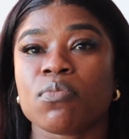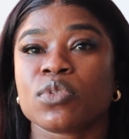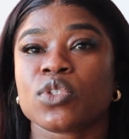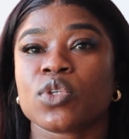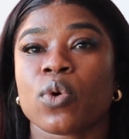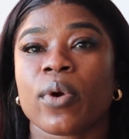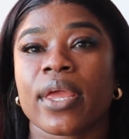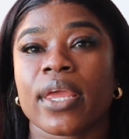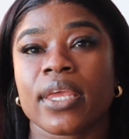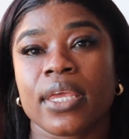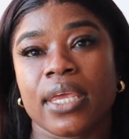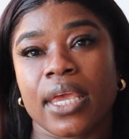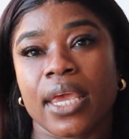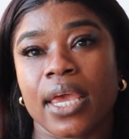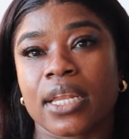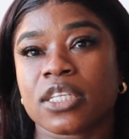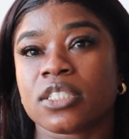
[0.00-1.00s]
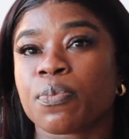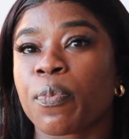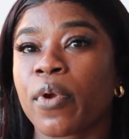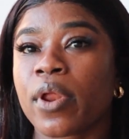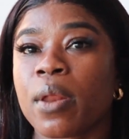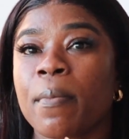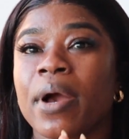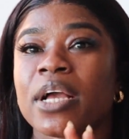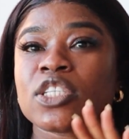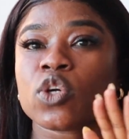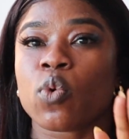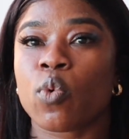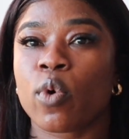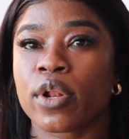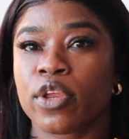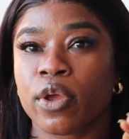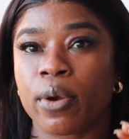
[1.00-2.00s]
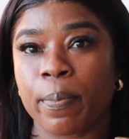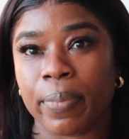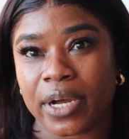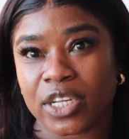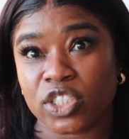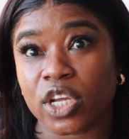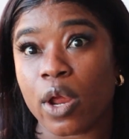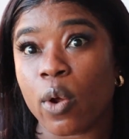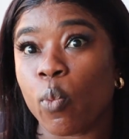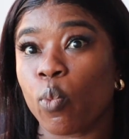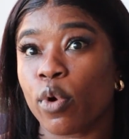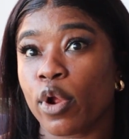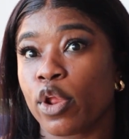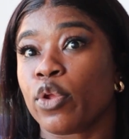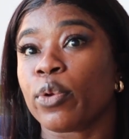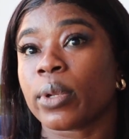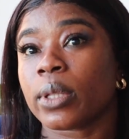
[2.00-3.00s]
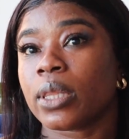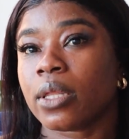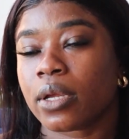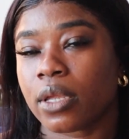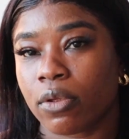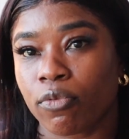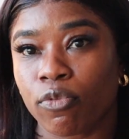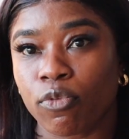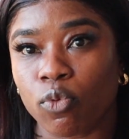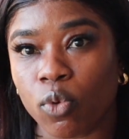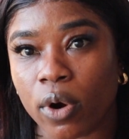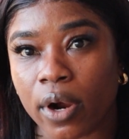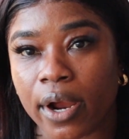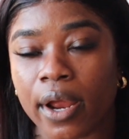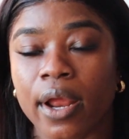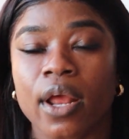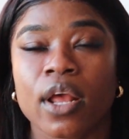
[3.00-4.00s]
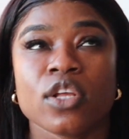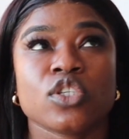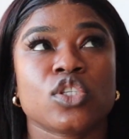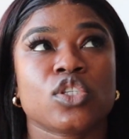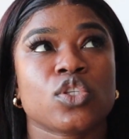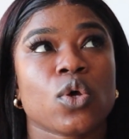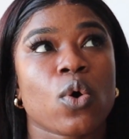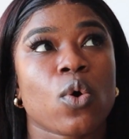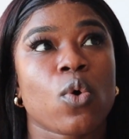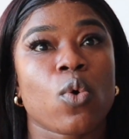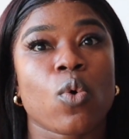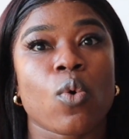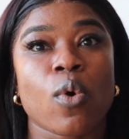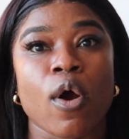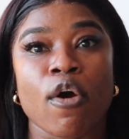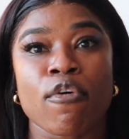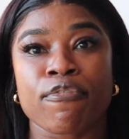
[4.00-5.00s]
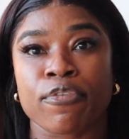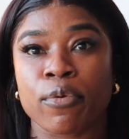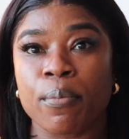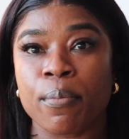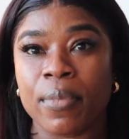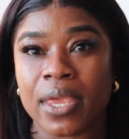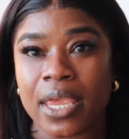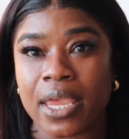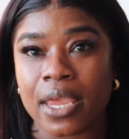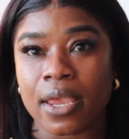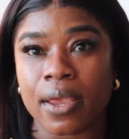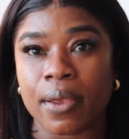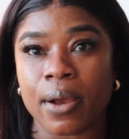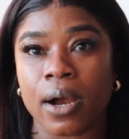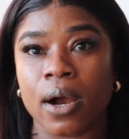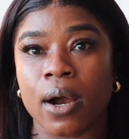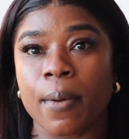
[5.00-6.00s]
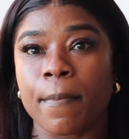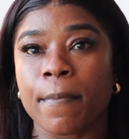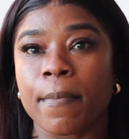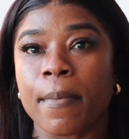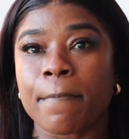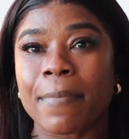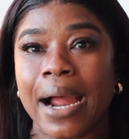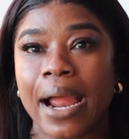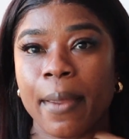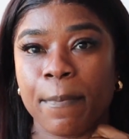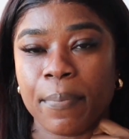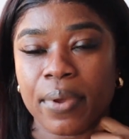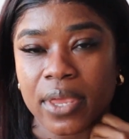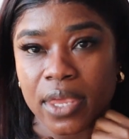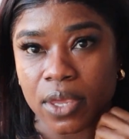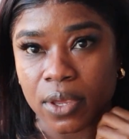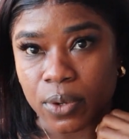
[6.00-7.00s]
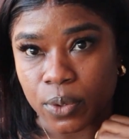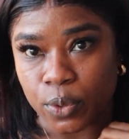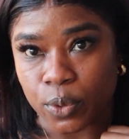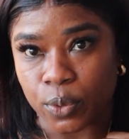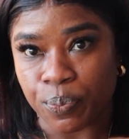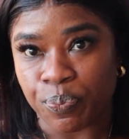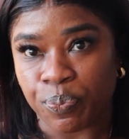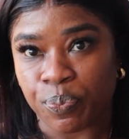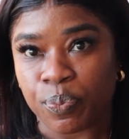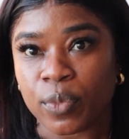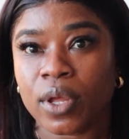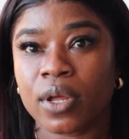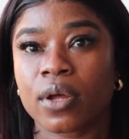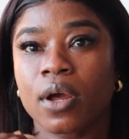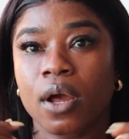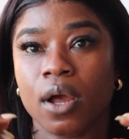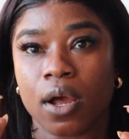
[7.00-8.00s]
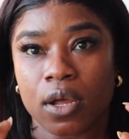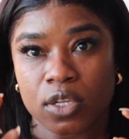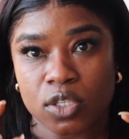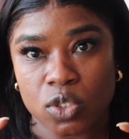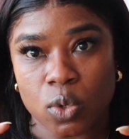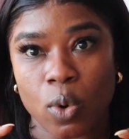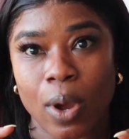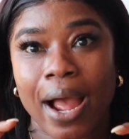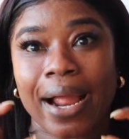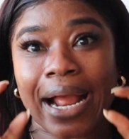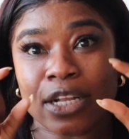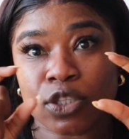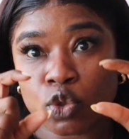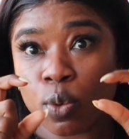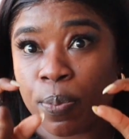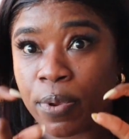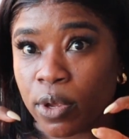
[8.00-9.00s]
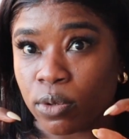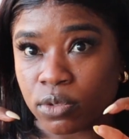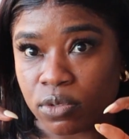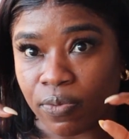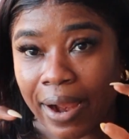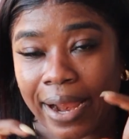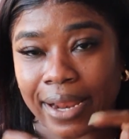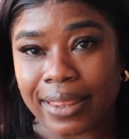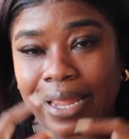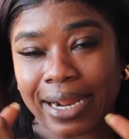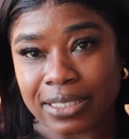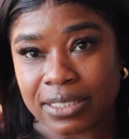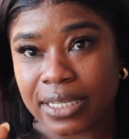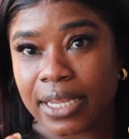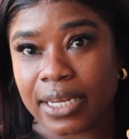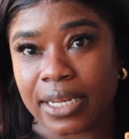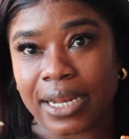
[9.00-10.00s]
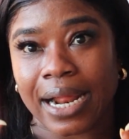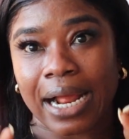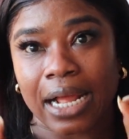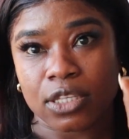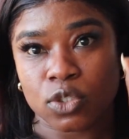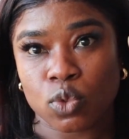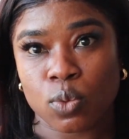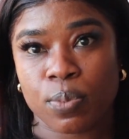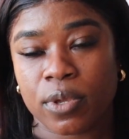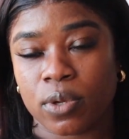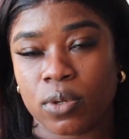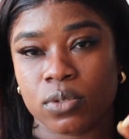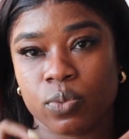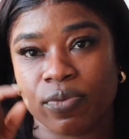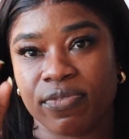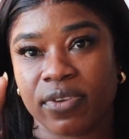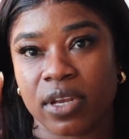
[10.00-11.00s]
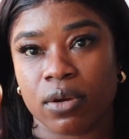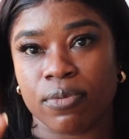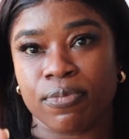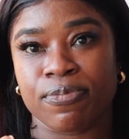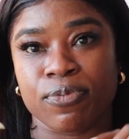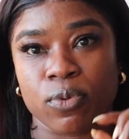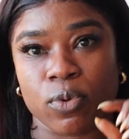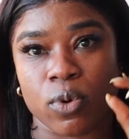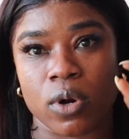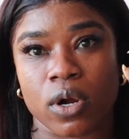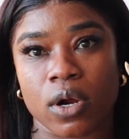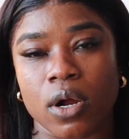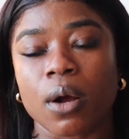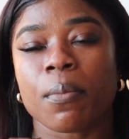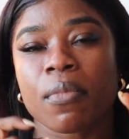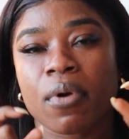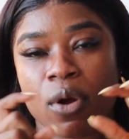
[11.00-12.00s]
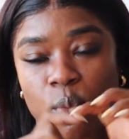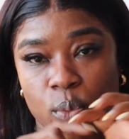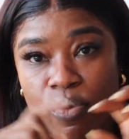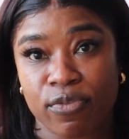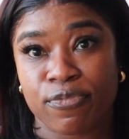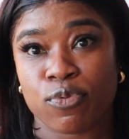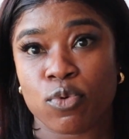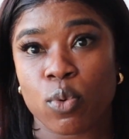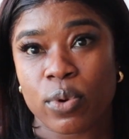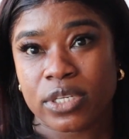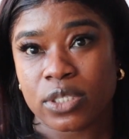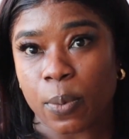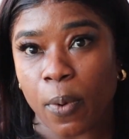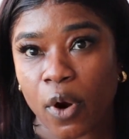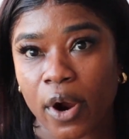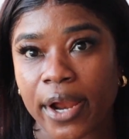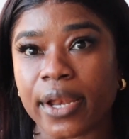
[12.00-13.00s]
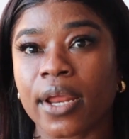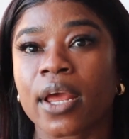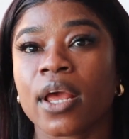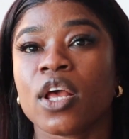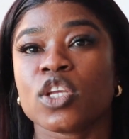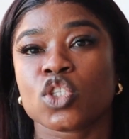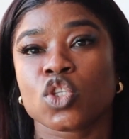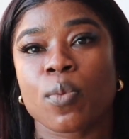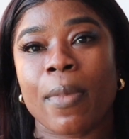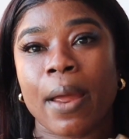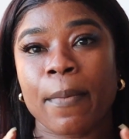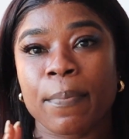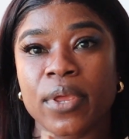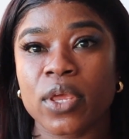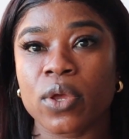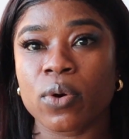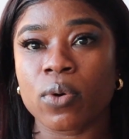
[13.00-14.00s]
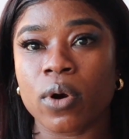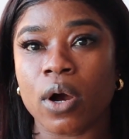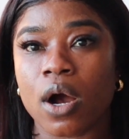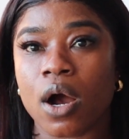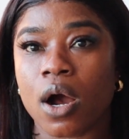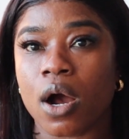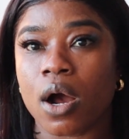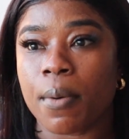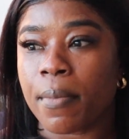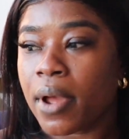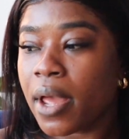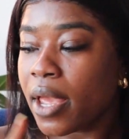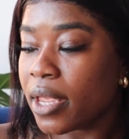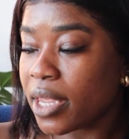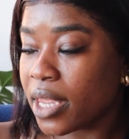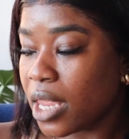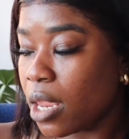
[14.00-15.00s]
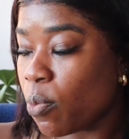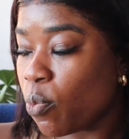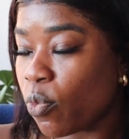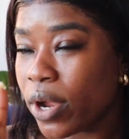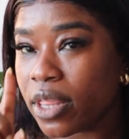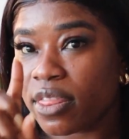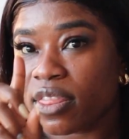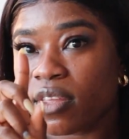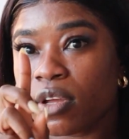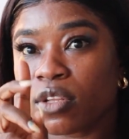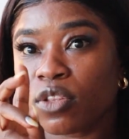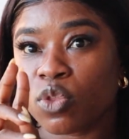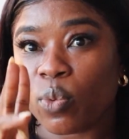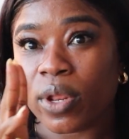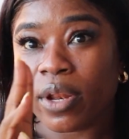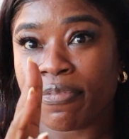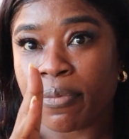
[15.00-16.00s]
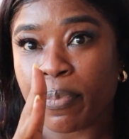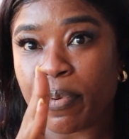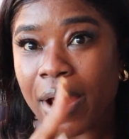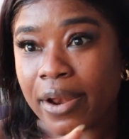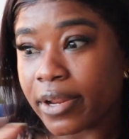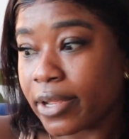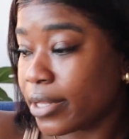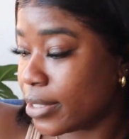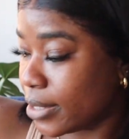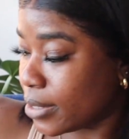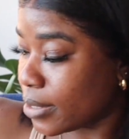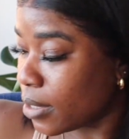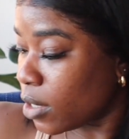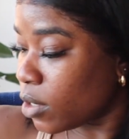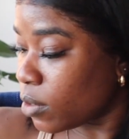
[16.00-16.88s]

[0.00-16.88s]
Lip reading: So again, it's pretty much on your budget and what you're looking for. So for me, my peel, so I got 2 peels, right? Like I stated, I got 2 peels within 4 weeks apart. So my peel came with 3 different products.